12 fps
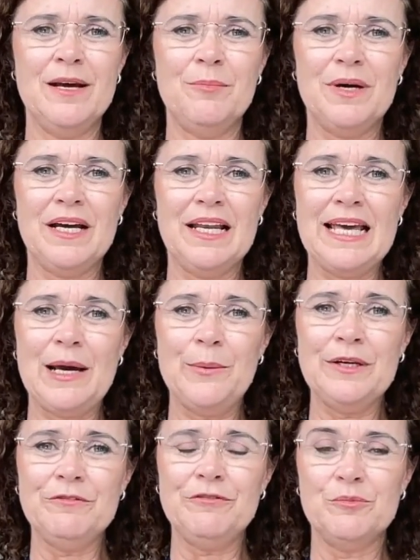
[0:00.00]
By
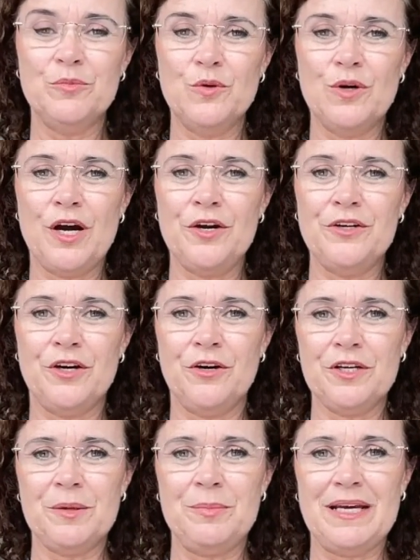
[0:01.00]
allowing for more owner
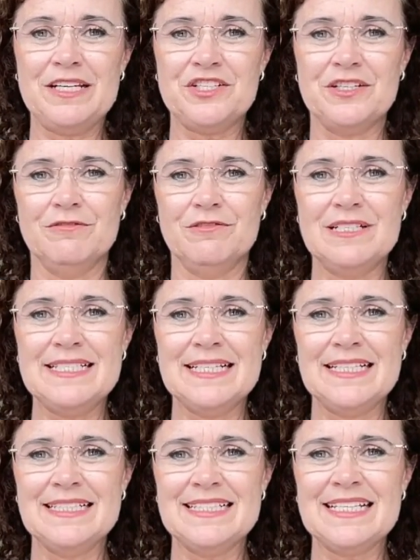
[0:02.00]
occupation of
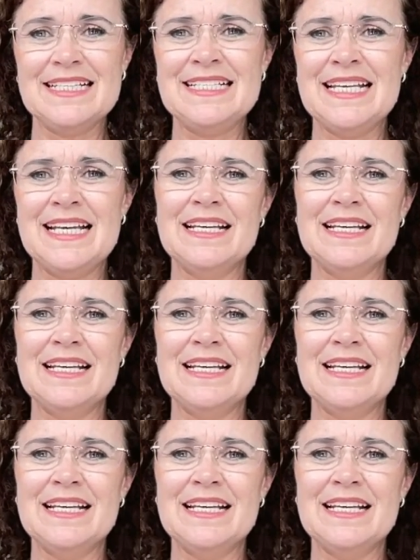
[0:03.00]
residences,